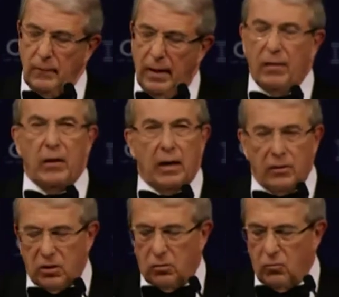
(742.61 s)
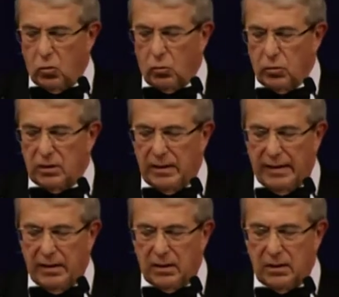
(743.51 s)
And the answer, of course,
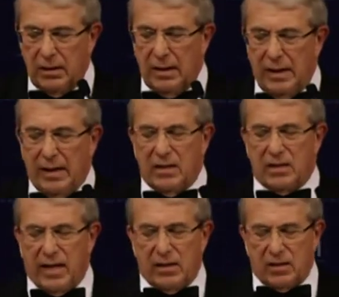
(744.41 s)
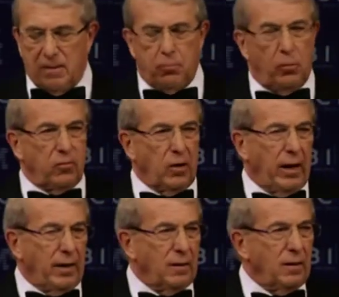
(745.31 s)
is it's that simple
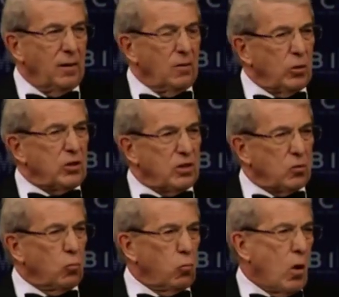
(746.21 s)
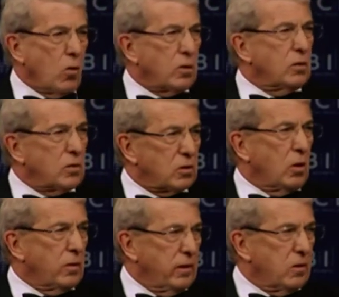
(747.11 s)
thing which is
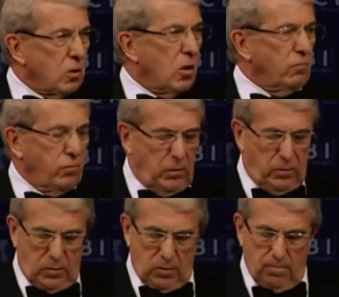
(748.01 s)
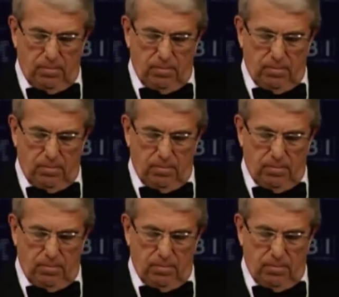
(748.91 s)
rock-solid confidence.